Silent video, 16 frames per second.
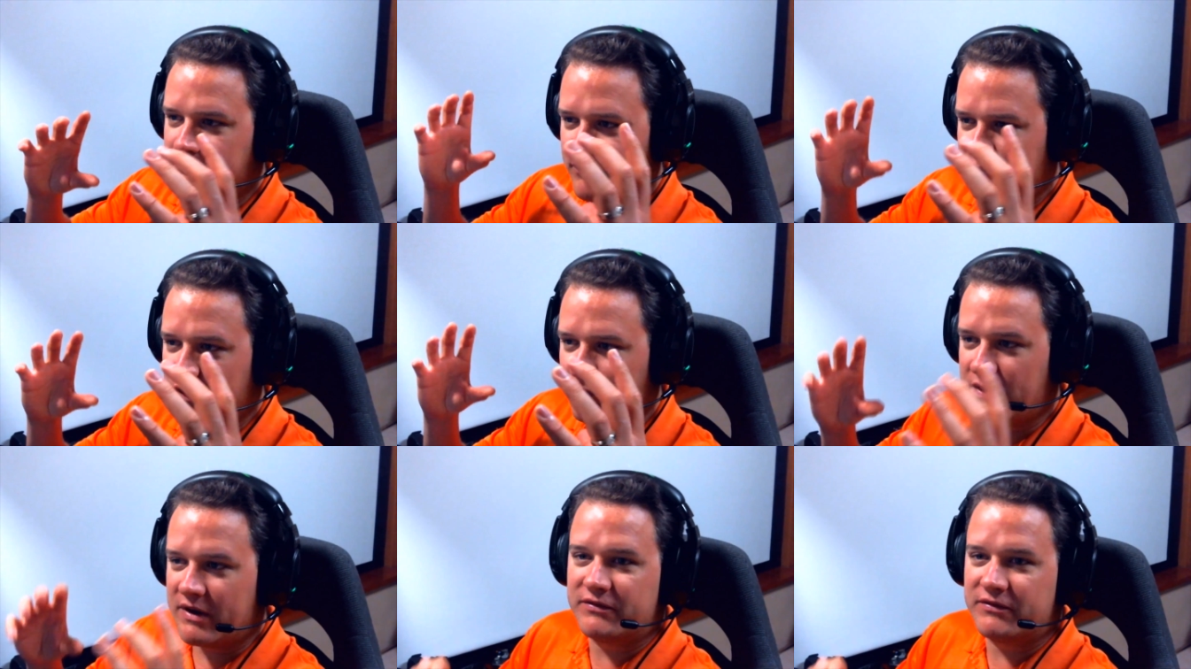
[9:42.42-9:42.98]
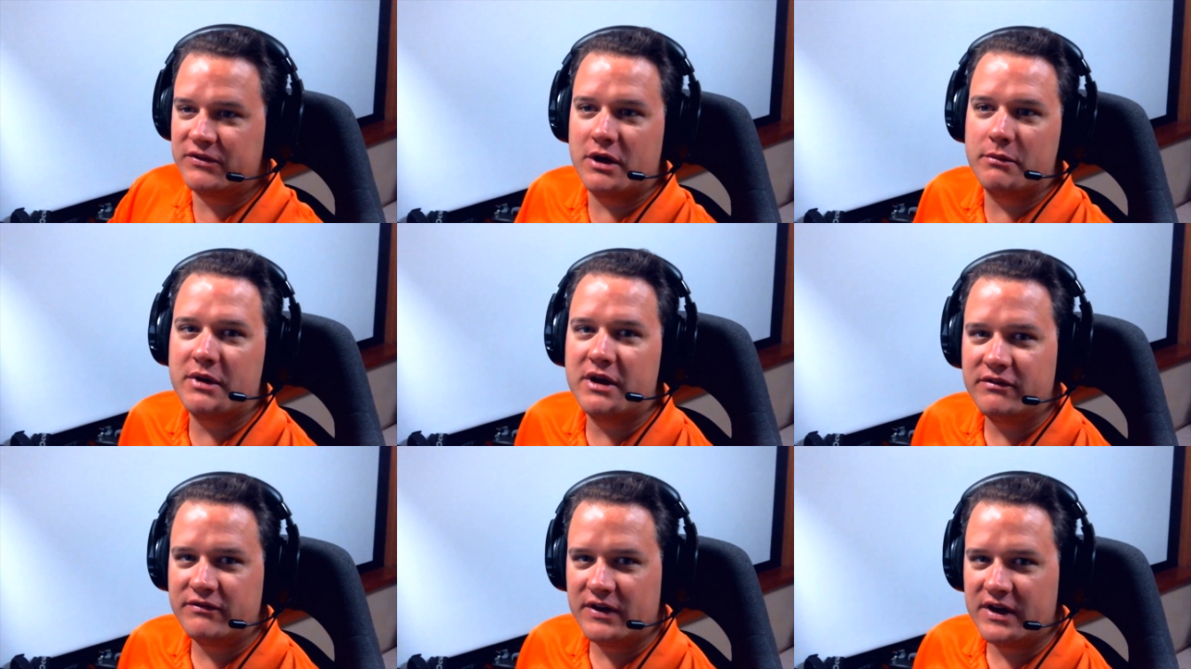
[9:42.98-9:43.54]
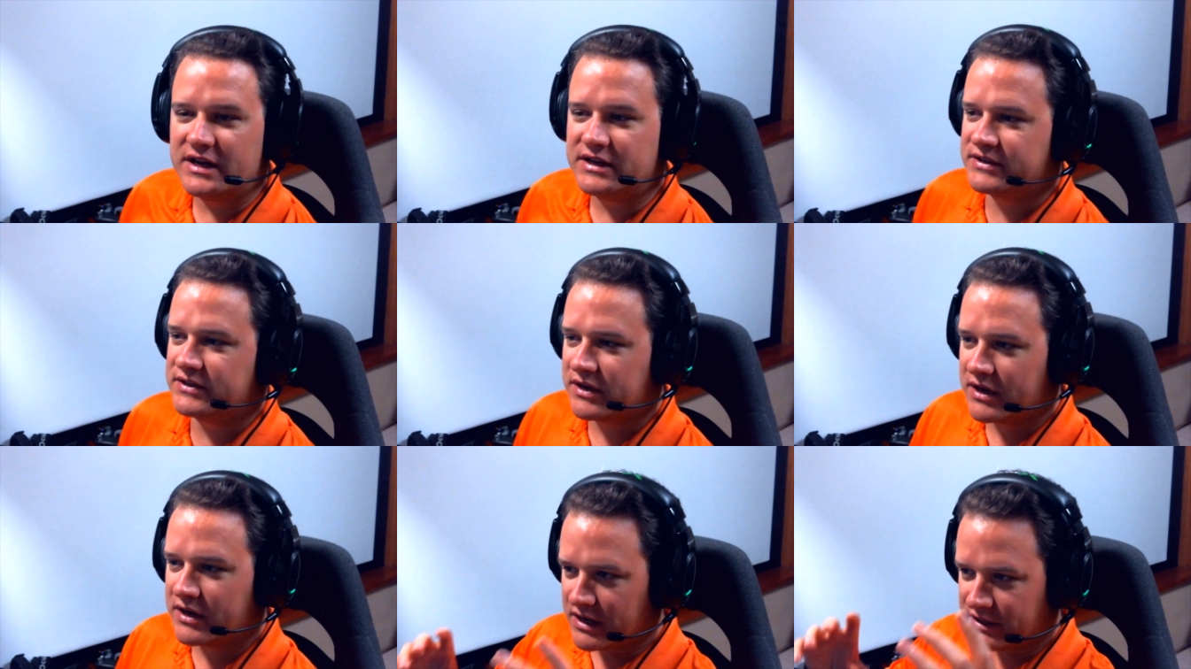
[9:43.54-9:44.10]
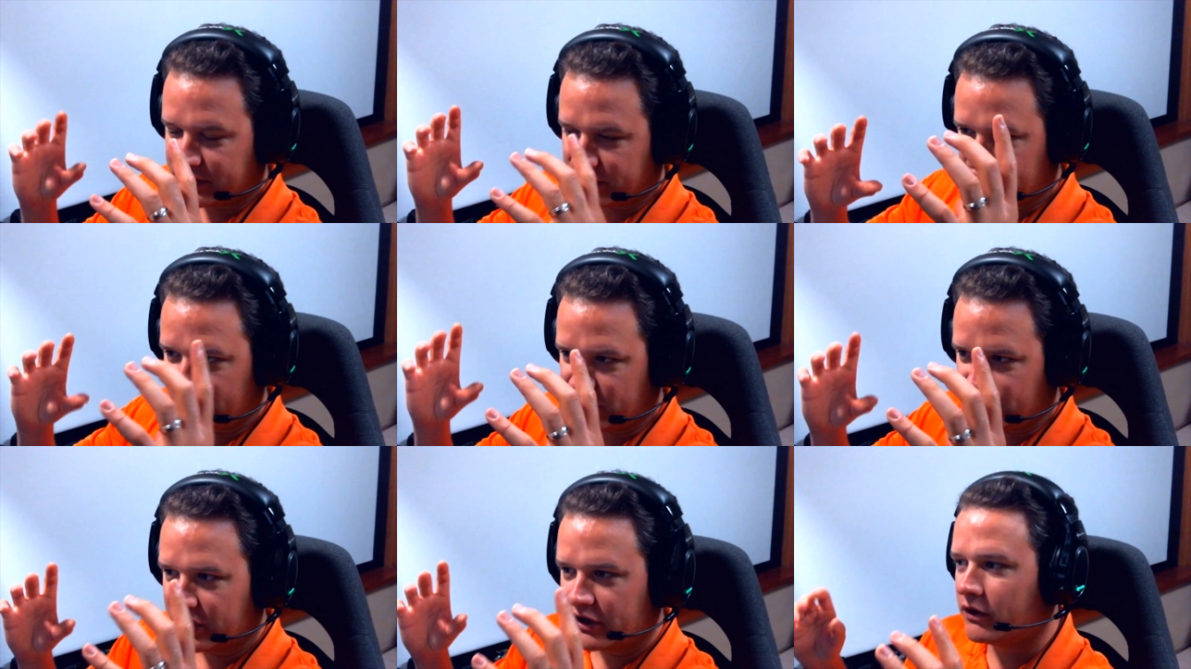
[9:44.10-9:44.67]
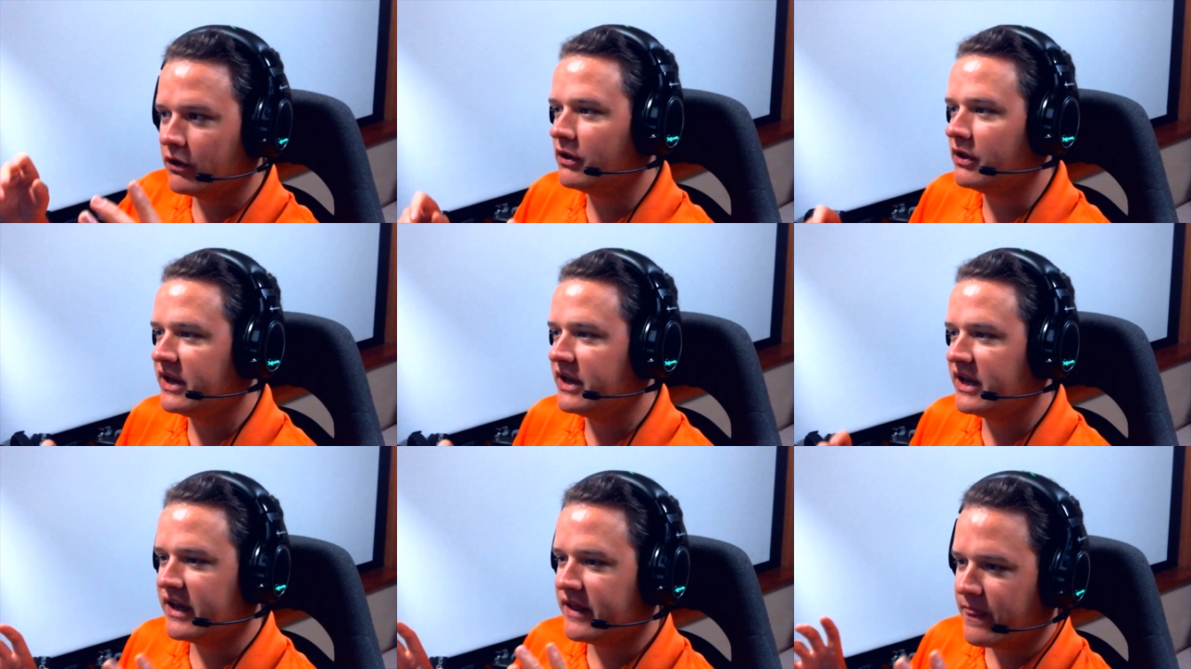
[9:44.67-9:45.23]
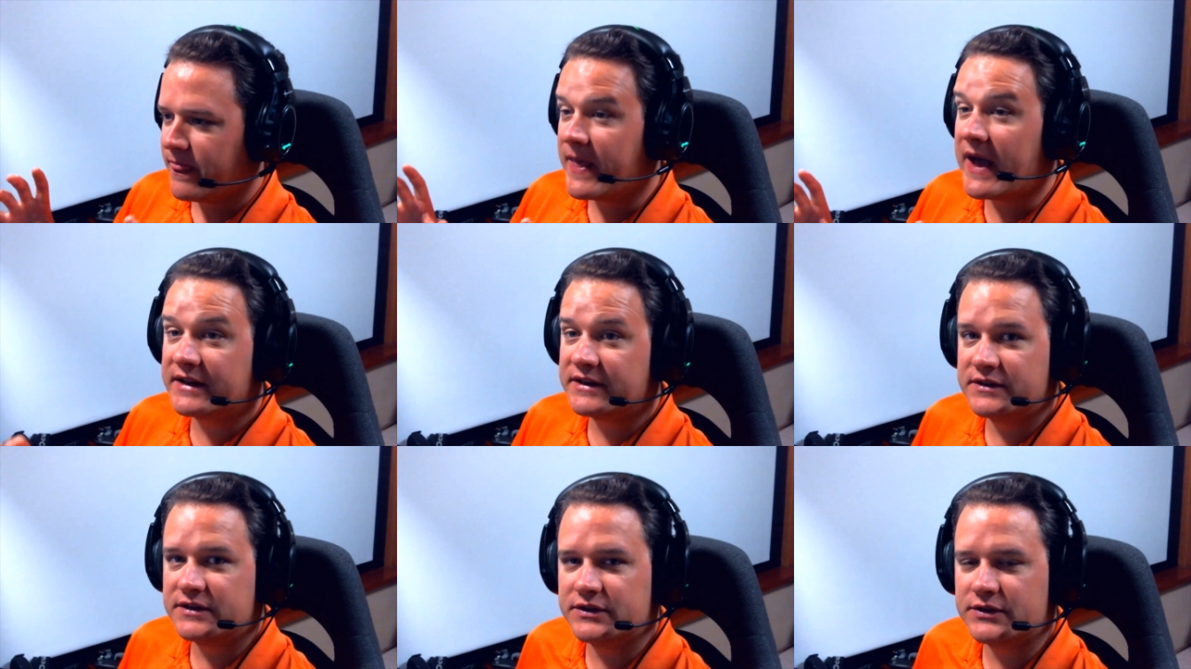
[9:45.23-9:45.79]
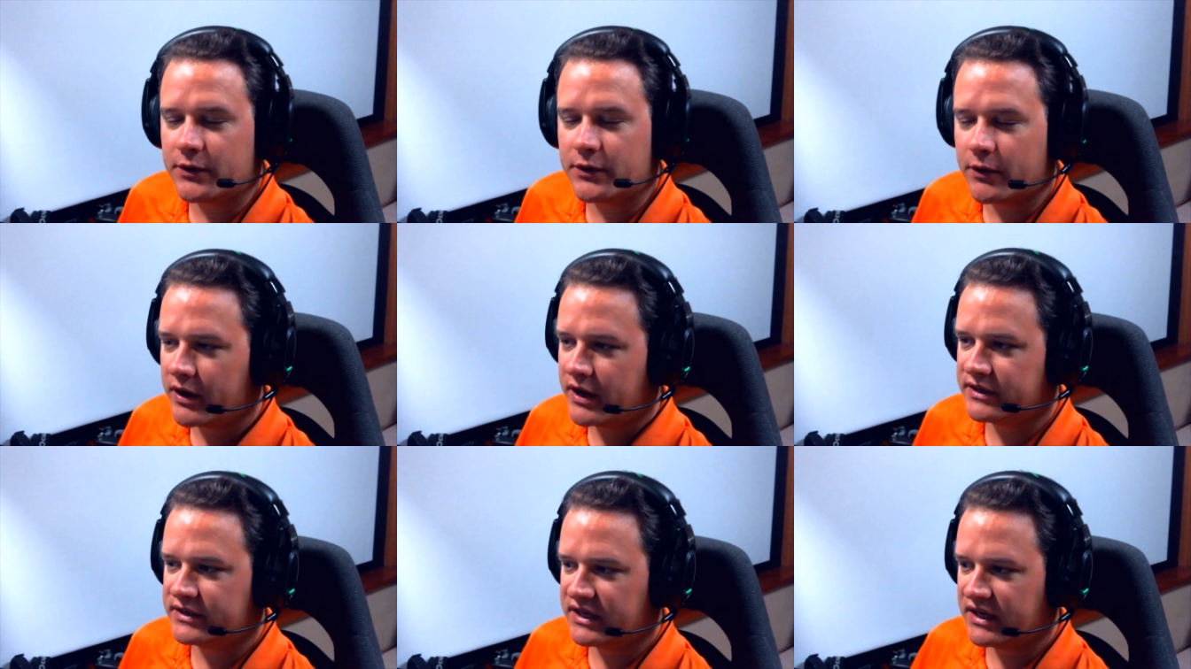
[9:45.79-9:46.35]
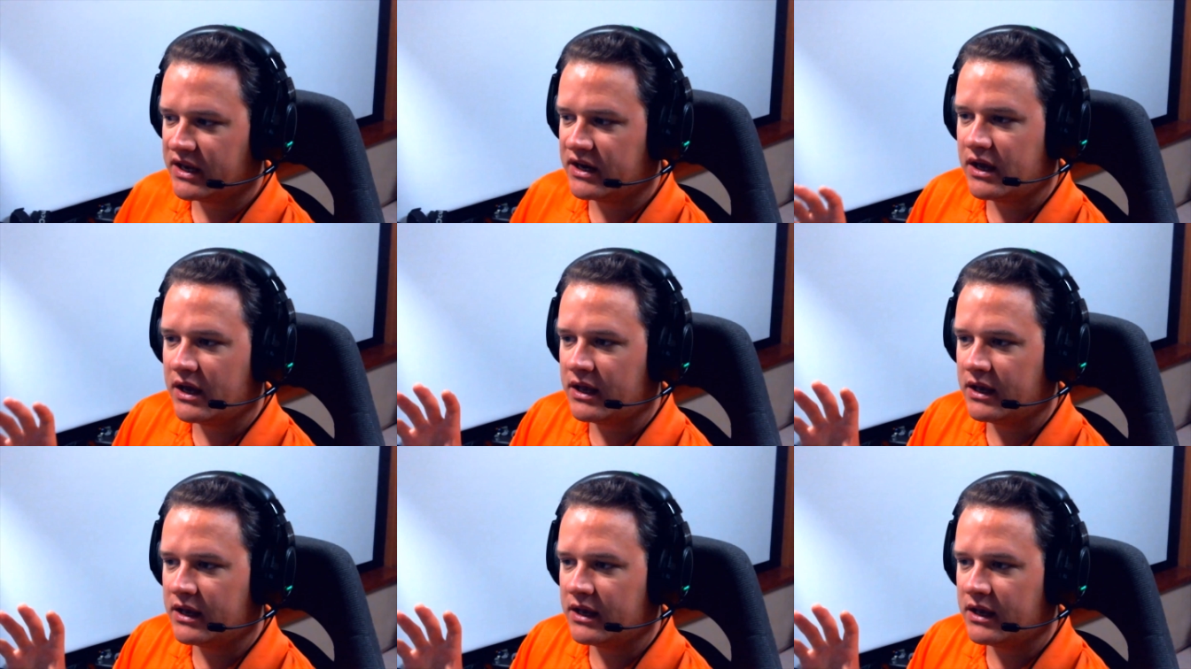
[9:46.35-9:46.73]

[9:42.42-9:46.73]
Rift on my face, cause it to jiggle, and that's disorienting,